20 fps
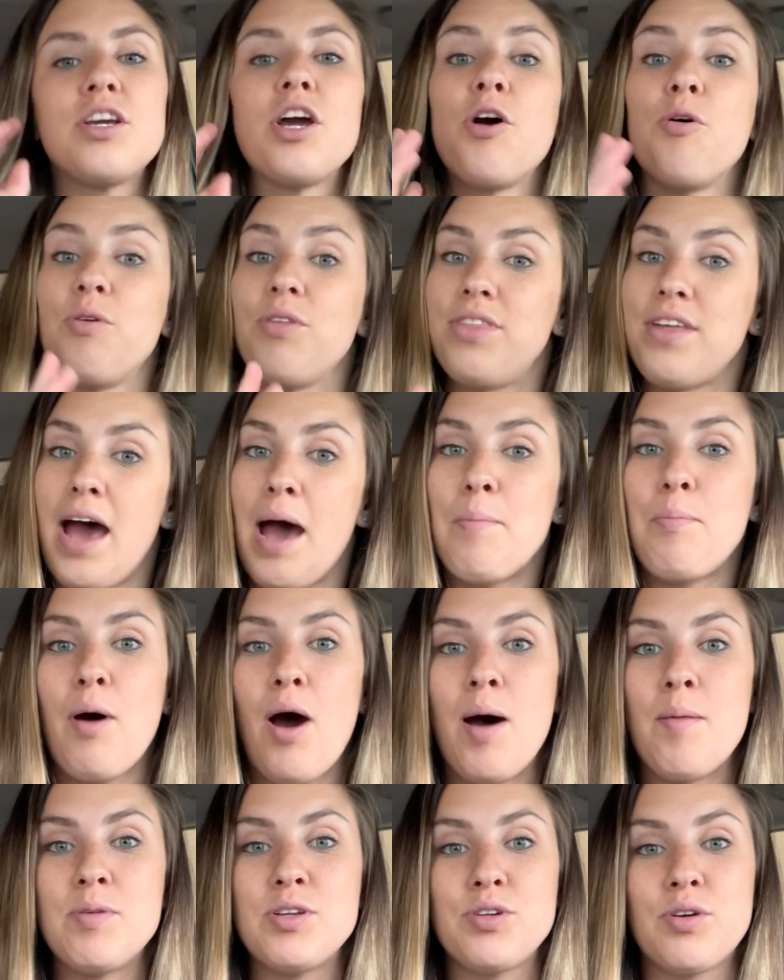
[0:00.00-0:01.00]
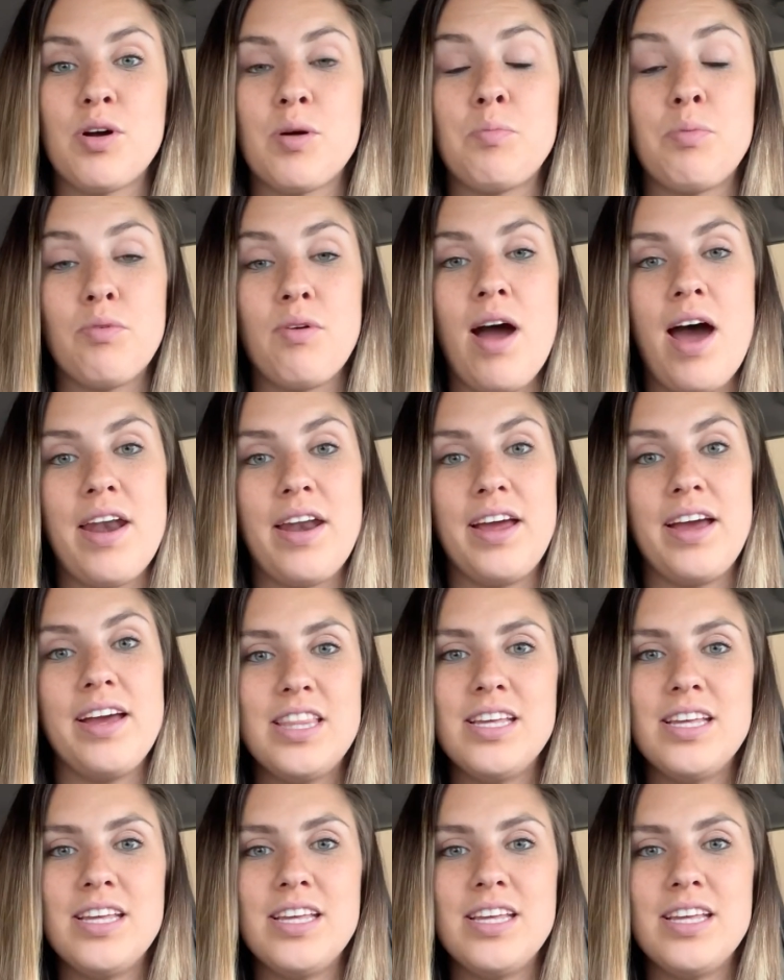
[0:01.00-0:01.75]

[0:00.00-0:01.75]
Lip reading: go with that Pomodoro Burrata.